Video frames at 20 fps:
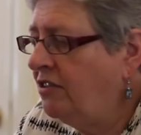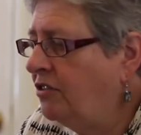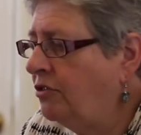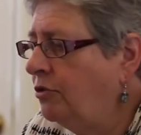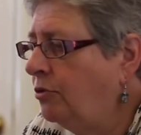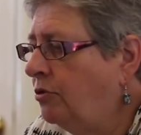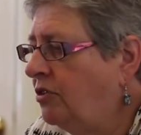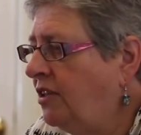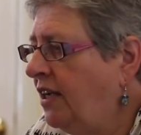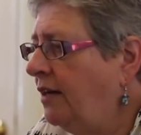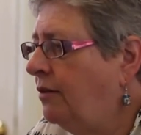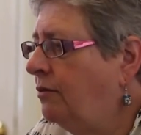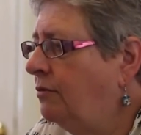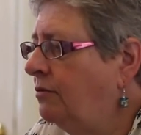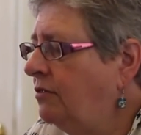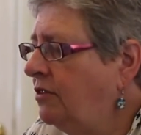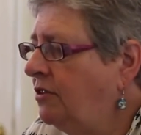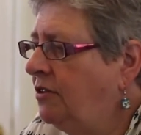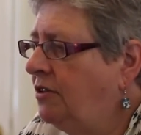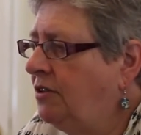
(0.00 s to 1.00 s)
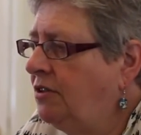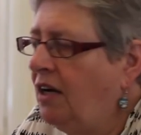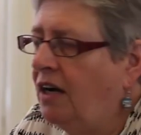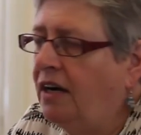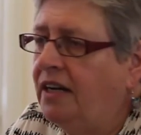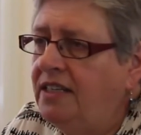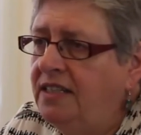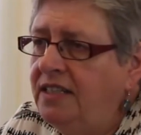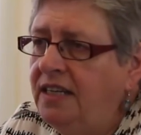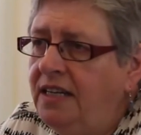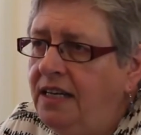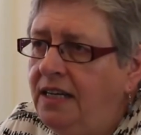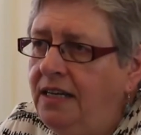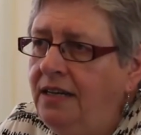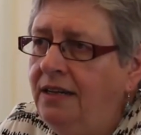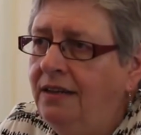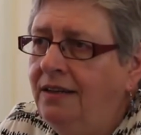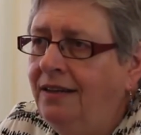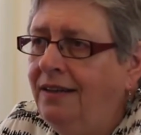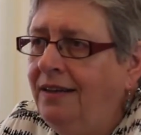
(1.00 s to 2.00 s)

to sort out I T